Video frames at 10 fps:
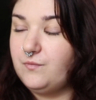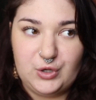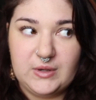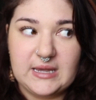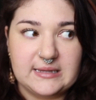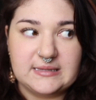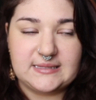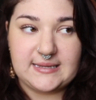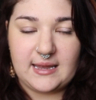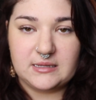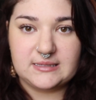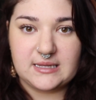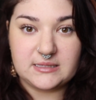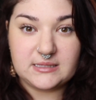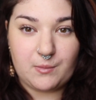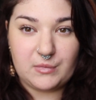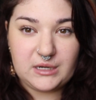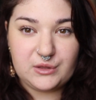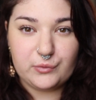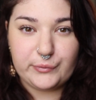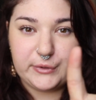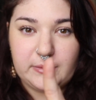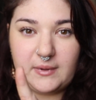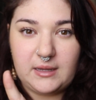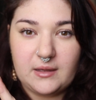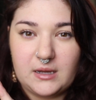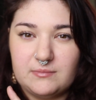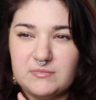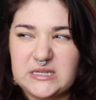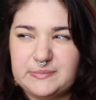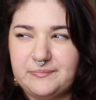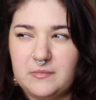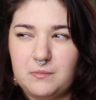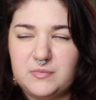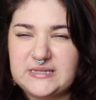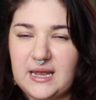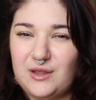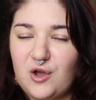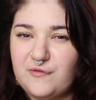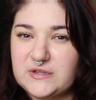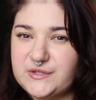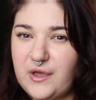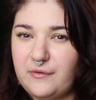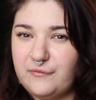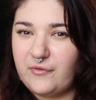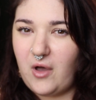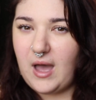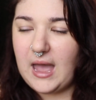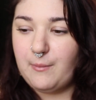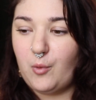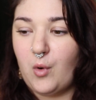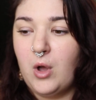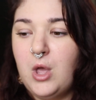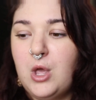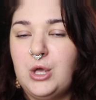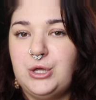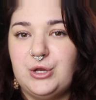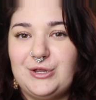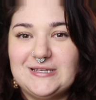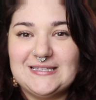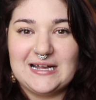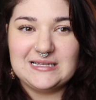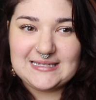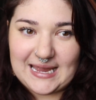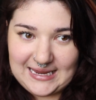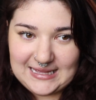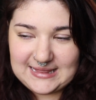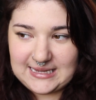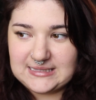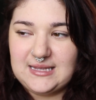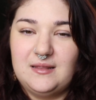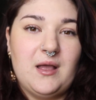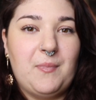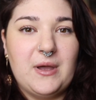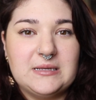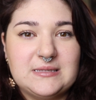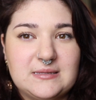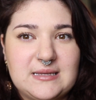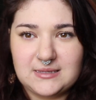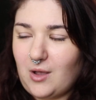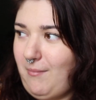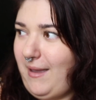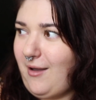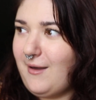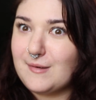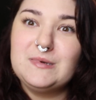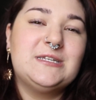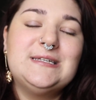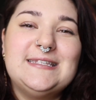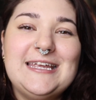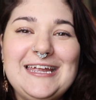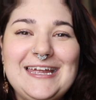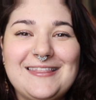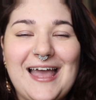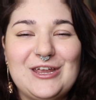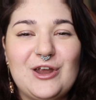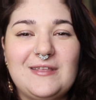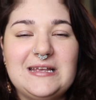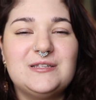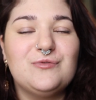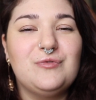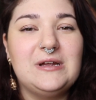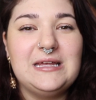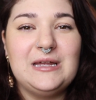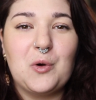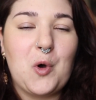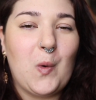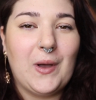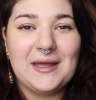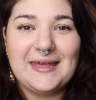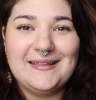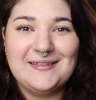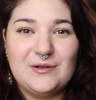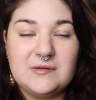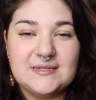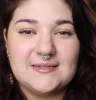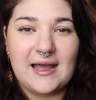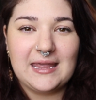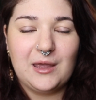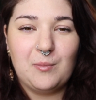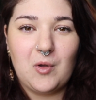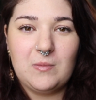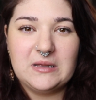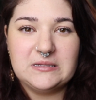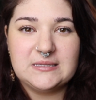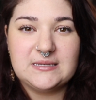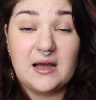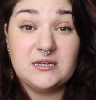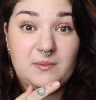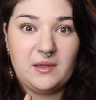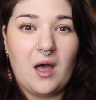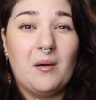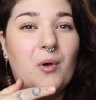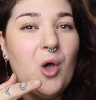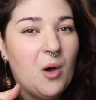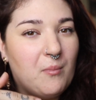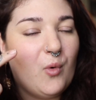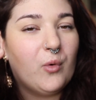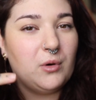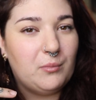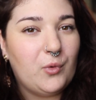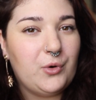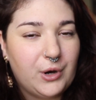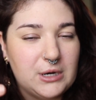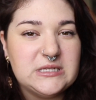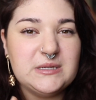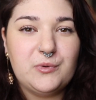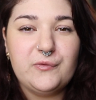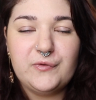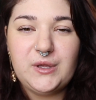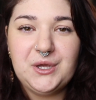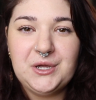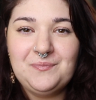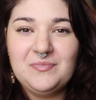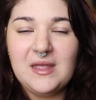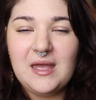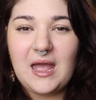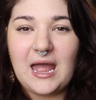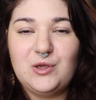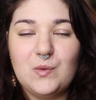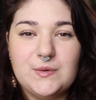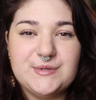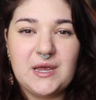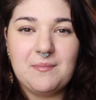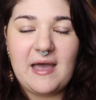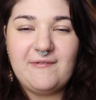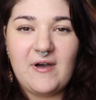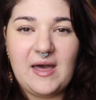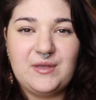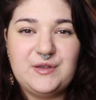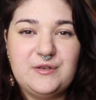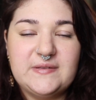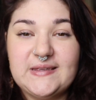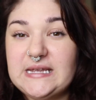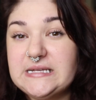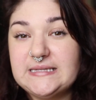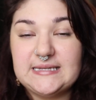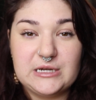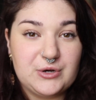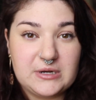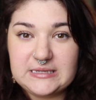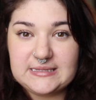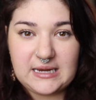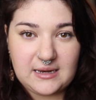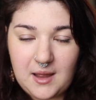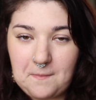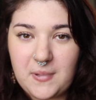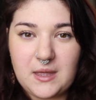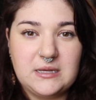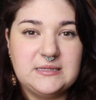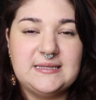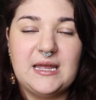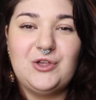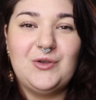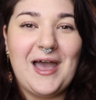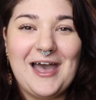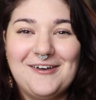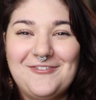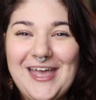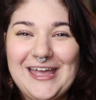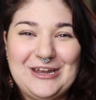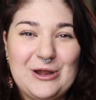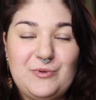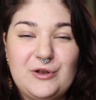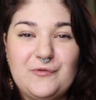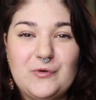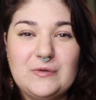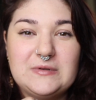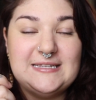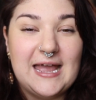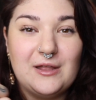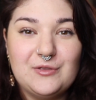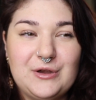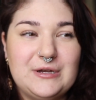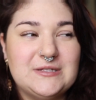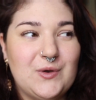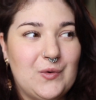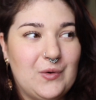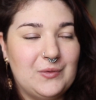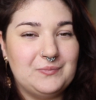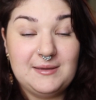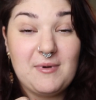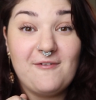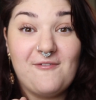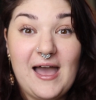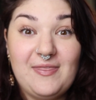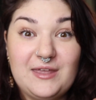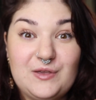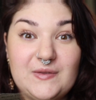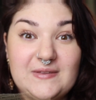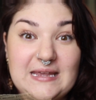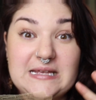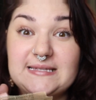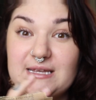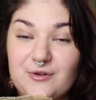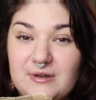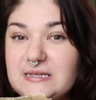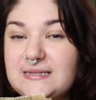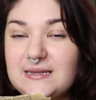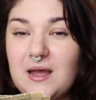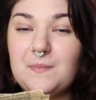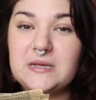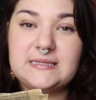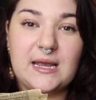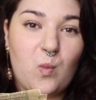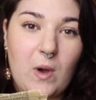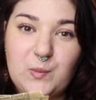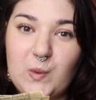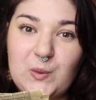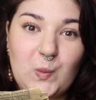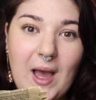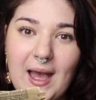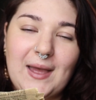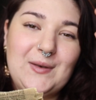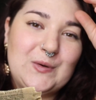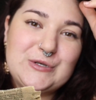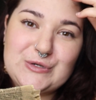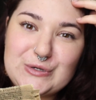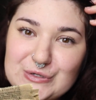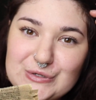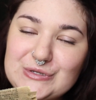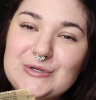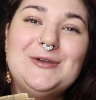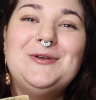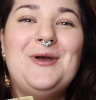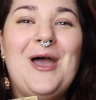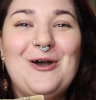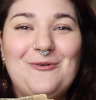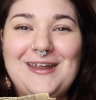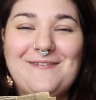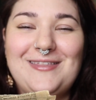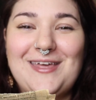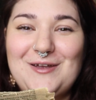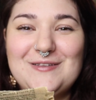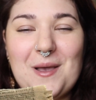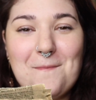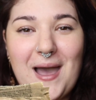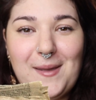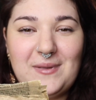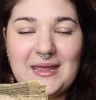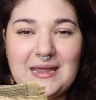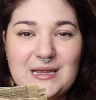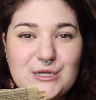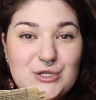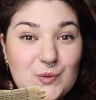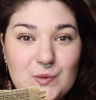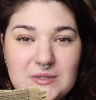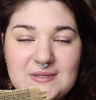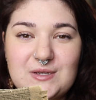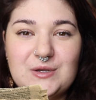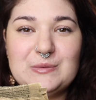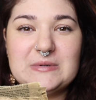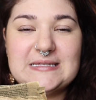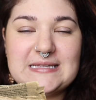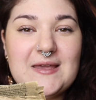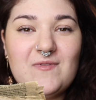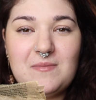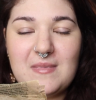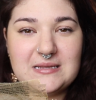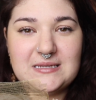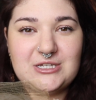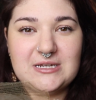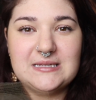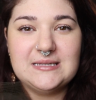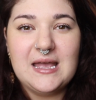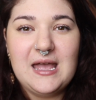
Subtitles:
you can sense that someone in the room here is sending off a certain vibe, or, you know, you start saying things and a person says, oh my God, I was just thinking that. You know, these really quirky little psychic moments start to become more and more noticeable for you. And you also might find that you see synchronistic numbers, that you have, you know, beautiful downloads, or you might find that you see synchronistic numbers like 111 or 222, whatever those might be towards you, receiving messages